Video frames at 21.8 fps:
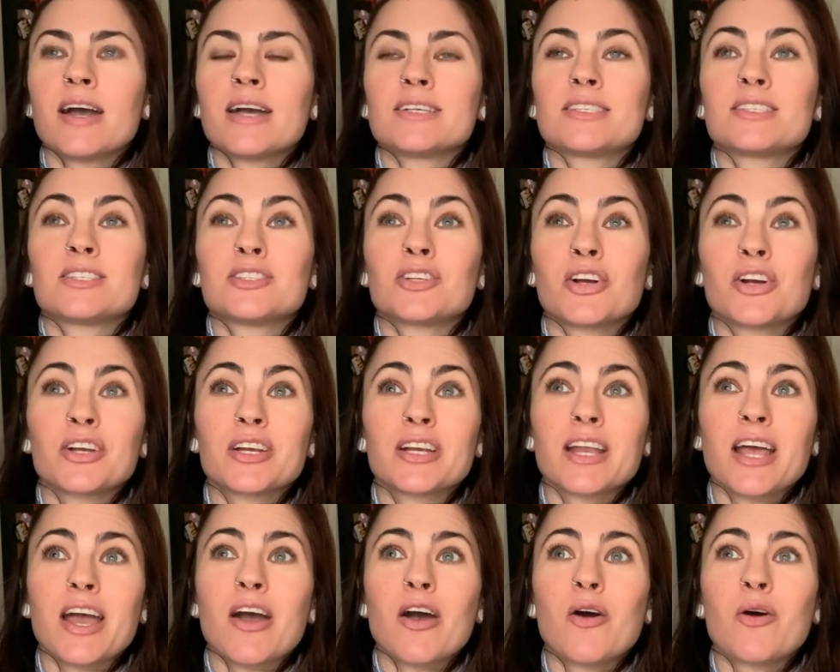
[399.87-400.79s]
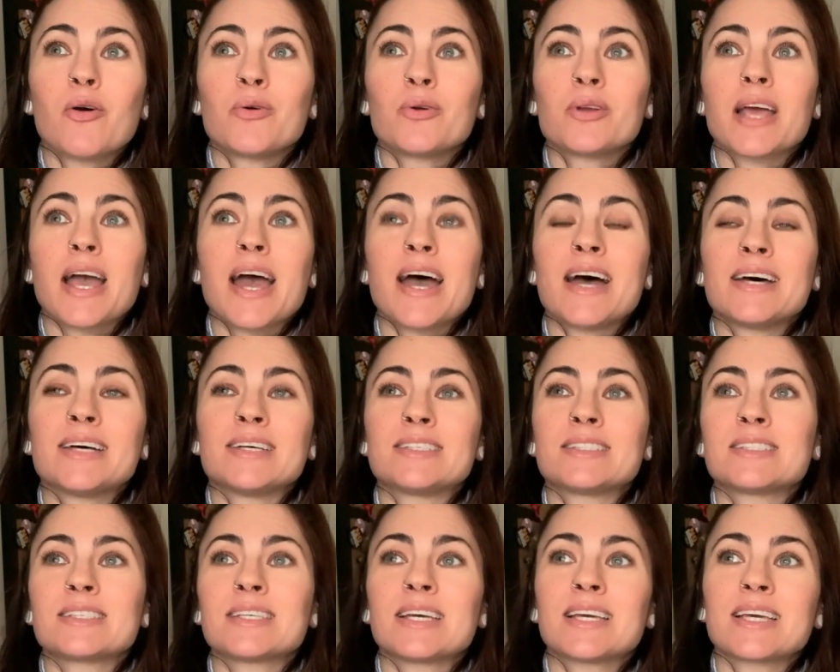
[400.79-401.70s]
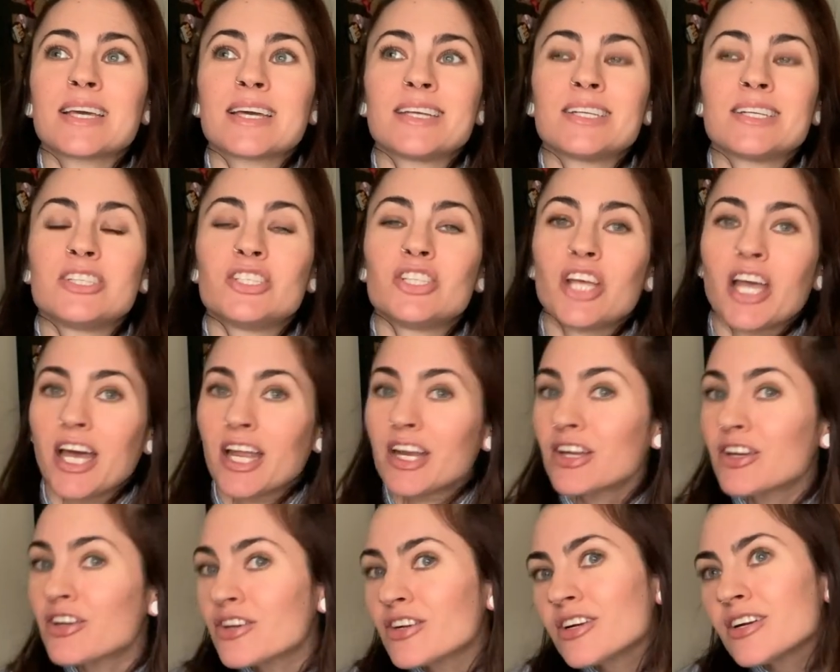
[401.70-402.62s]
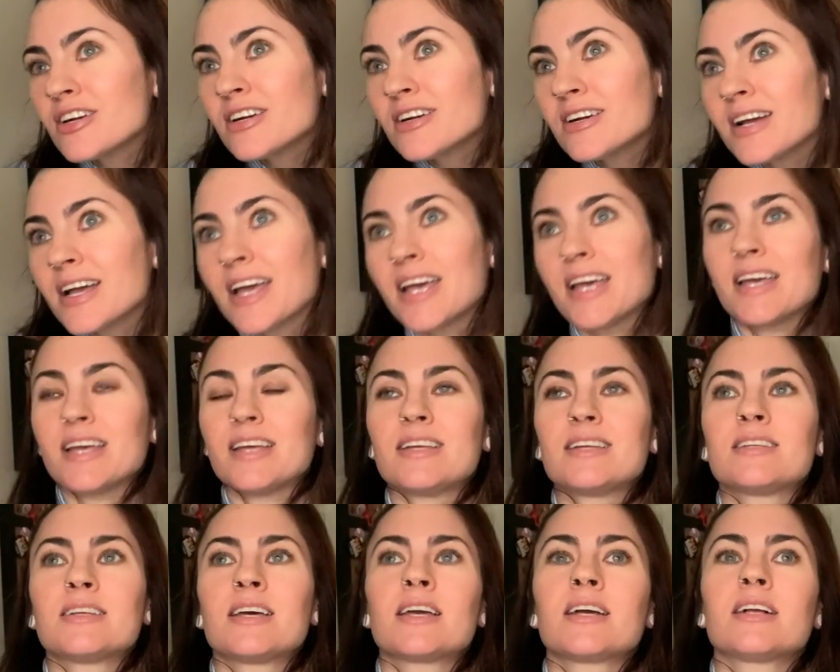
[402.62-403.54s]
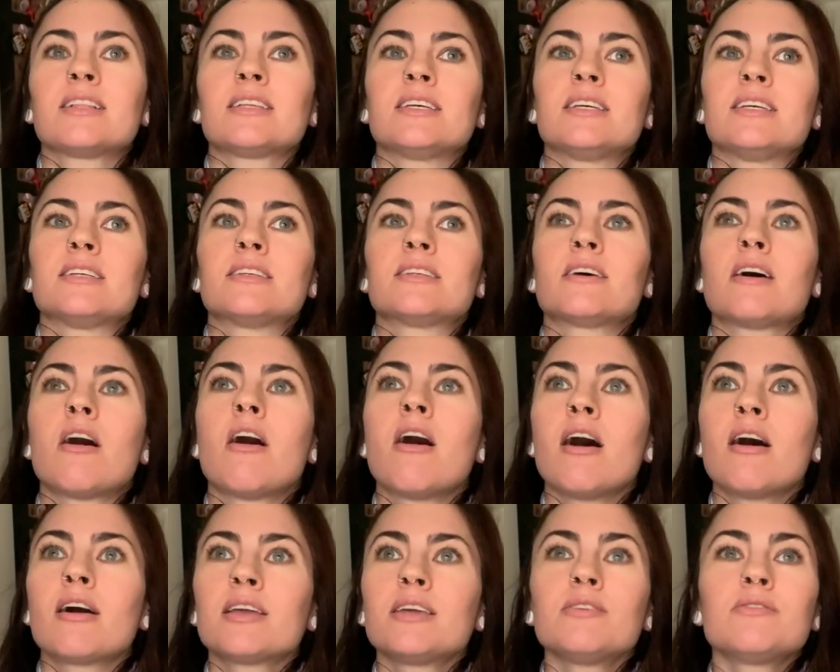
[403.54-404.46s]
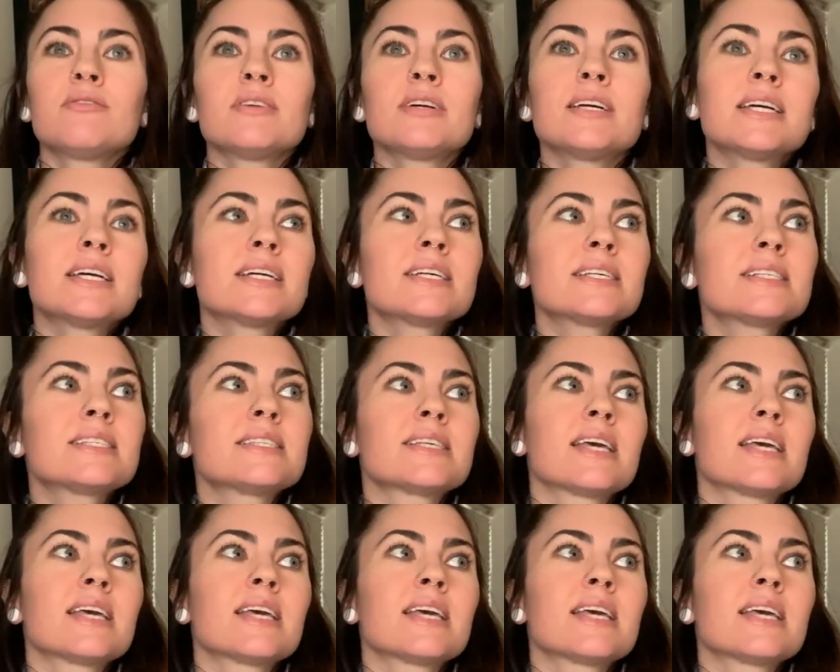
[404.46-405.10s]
I started out as like a janitor and I cleaned hockey rinks